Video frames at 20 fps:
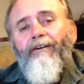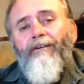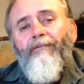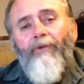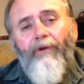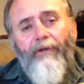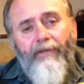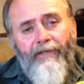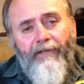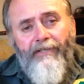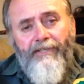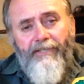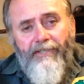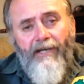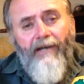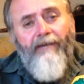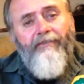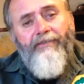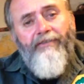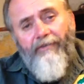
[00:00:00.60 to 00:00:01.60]
What are these
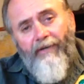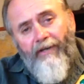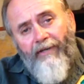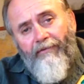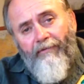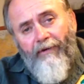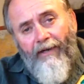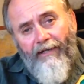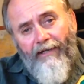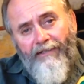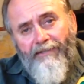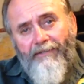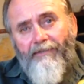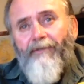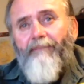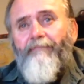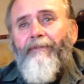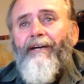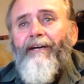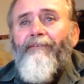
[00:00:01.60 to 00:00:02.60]
sharp strength rallies
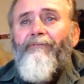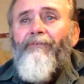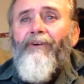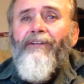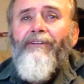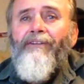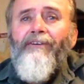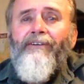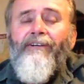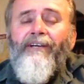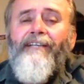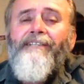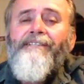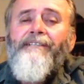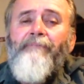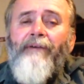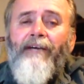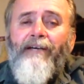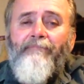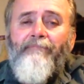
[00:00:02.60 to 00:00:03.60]
all about? Well, look, it's
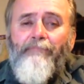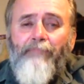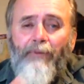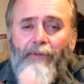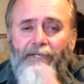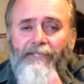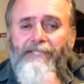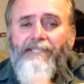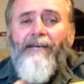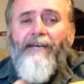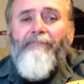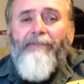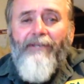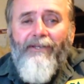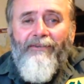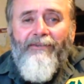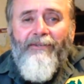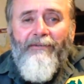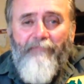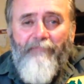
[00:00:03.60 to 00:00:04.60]
about putting something
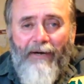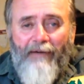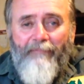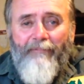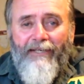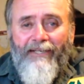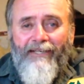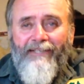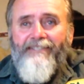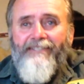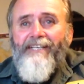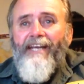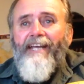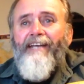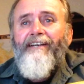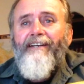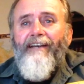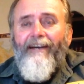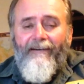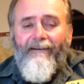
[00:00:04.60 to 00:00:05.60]
on the public
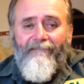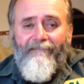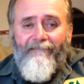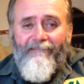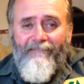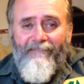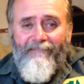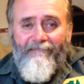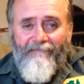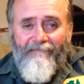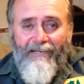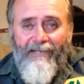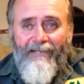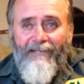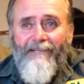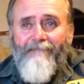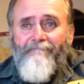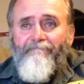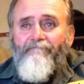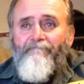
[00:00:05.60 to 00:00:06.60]
agenda,
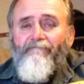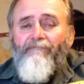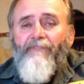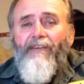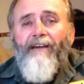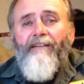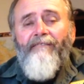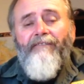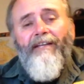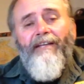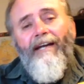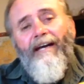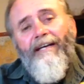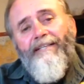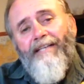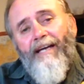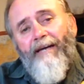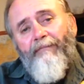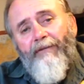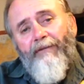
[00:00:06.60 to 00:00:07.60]
really. For the
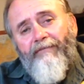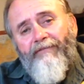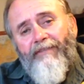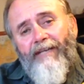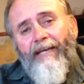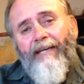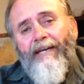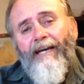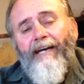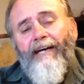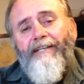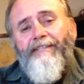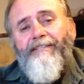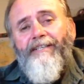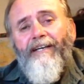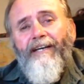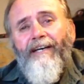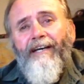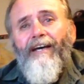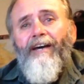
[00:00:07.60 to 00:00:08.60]
last couple of decades,
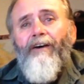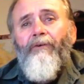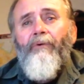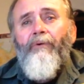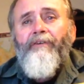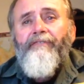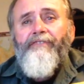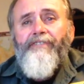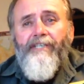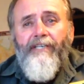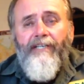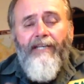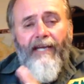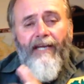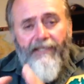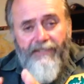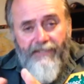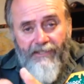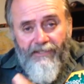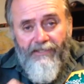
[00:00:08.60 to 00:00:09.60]
we've seen
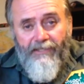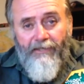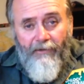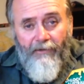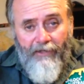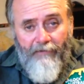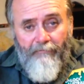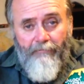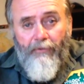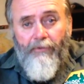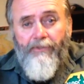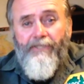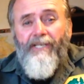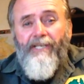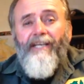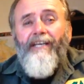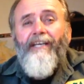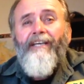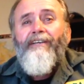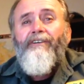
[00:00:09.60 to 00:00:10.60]
access to our bush
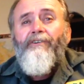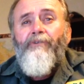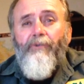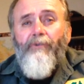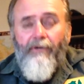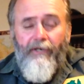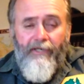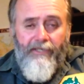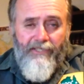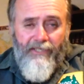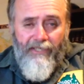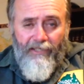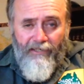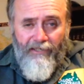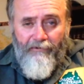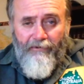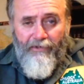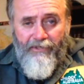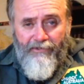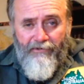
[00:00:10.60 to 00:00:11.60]
increasingly
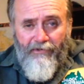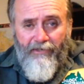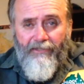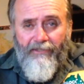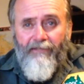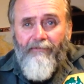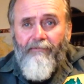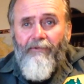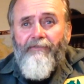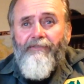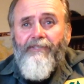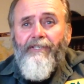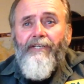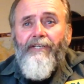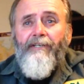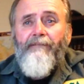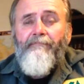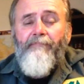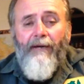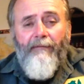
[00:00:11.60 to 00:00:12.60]
restricted. We've
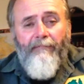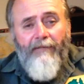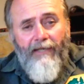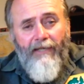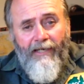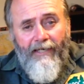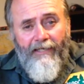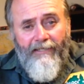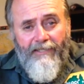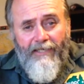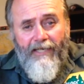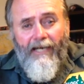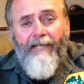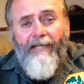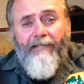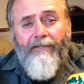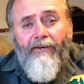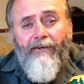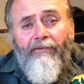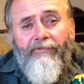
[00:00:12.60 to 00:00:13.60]
seen public lands
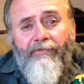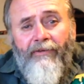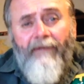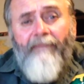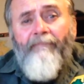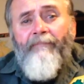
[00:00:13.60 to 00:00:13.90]
gated off